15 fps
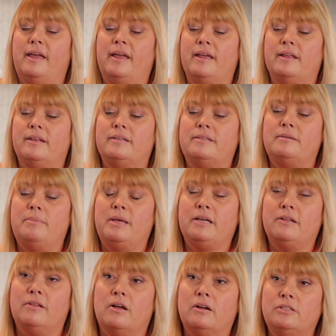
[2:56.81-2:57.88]
And to
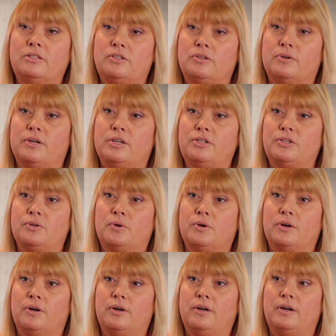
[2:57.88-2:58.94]
make a long story
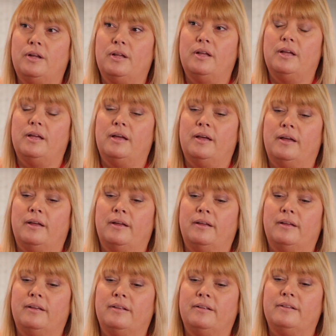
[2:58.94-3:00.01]
short, uh,
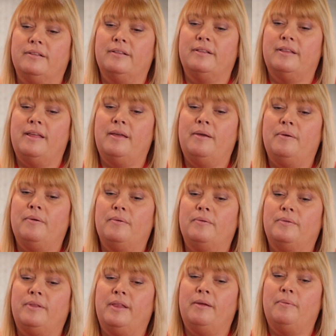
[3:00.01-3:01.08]
they,
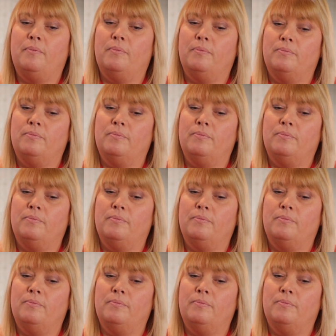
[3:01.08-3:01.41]
they